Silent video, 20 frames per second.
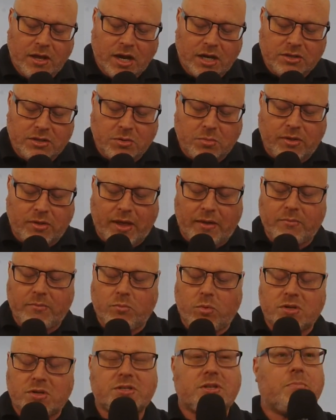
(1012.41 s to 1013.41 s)
don't know what that,
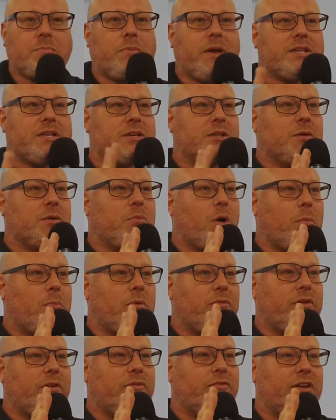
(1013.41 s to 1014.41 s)
what's the bit at the bottom
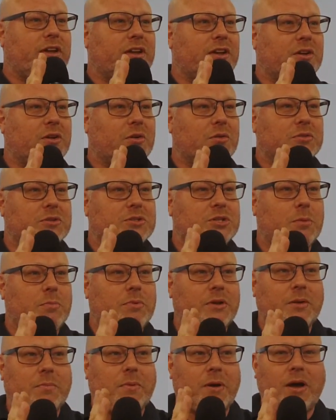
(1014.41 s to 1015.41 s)
of your finger called? The top of
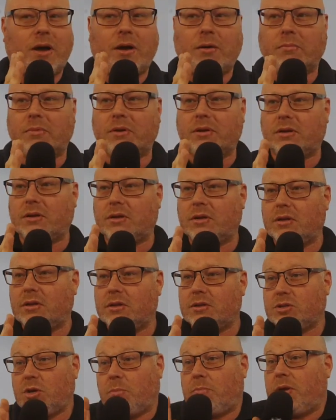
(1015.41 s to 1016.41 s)
your palm?
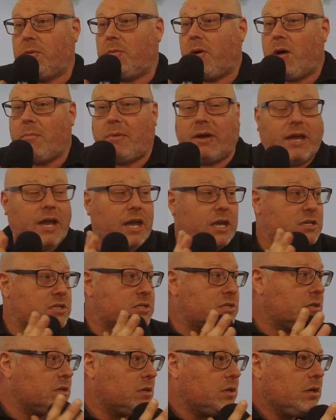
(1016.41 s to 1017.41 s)
Top of your palm, I
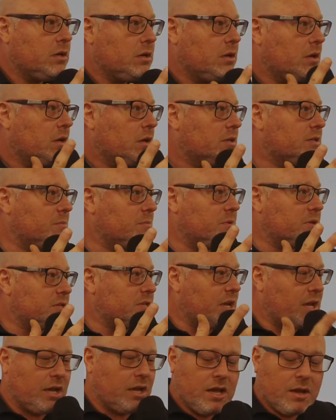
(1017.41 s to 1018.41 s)
guess. Simple as
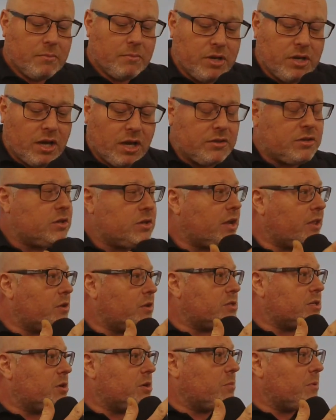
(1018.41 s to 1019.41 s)
that. But you get
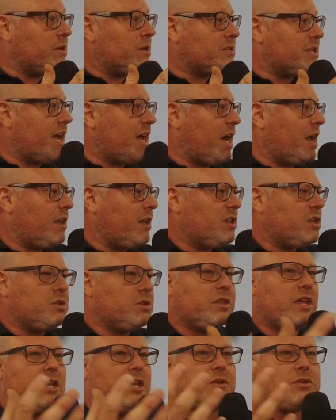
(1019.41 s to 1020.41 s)
those little bits there. And
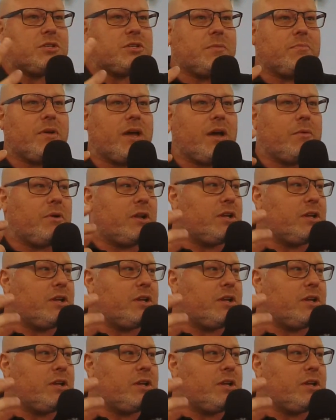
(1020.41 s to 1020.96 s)
when